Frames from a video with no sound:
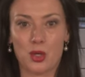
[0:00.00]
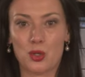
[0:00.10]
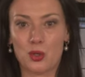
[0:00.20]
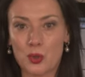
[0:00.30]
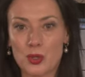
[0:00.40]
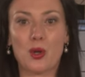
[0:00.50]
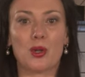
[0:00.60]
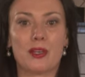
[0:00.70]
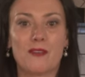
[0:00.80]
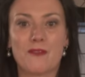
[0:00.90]
Use
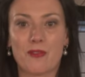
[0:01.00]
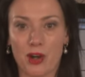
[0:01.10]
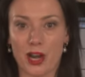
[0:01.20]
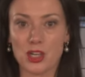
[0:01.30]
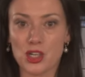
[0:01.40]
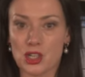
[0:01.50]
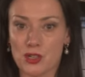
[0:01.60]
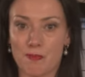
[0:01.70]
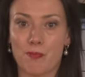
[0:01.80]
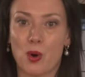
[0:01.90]
only
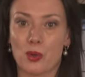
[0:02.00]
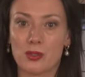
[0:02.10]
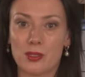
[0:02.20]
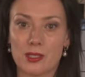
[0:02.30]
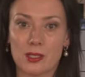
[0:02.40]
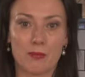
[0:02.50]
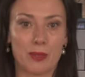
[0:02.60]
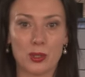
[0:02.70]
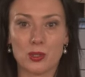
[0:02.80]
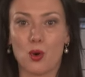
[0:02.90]
fresh bones
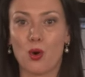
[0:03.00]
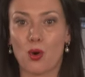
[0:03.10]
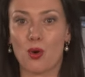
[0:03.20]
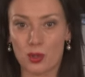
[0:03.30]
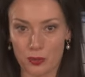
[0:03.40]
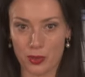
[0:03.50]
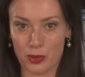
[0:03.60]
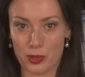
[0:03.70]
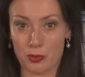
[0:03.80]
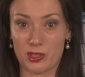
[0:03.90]
because old
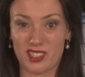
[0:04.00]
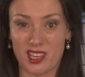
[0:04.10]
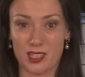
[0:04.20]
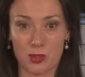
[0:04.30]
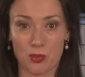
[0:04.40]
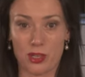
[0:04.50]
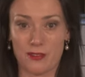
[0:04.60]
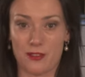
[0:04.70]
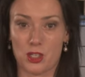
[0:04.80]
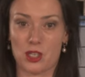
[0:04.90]
bones will taste really
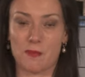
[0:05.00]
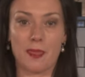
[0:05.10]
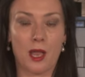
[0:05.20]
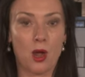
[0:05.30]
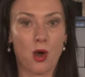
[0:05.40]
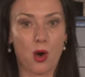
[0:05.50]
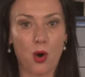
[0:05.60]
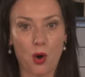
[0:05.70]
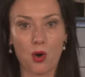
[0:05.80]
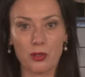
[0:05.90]
fishy.
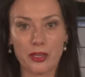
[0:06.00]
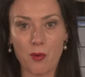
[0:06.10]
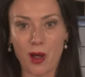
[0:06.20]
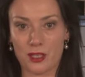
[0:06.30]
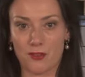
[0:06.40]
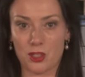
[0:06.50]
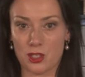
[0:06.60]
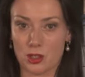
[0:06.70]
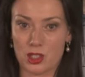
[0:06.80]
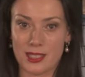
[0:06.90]
All the white fish
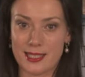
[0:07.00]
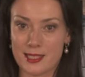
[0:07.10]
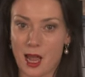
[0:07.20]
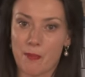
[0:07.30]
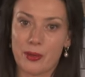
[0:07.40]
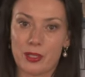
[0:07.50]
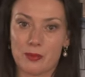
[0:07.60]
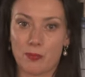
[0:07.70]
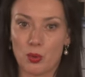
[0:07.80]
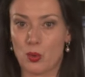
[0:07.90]
such as snapper,
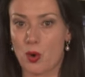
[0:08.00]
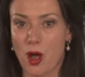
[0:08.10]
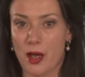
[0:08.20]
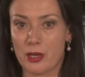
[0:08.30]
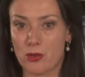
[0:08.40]
blue eye,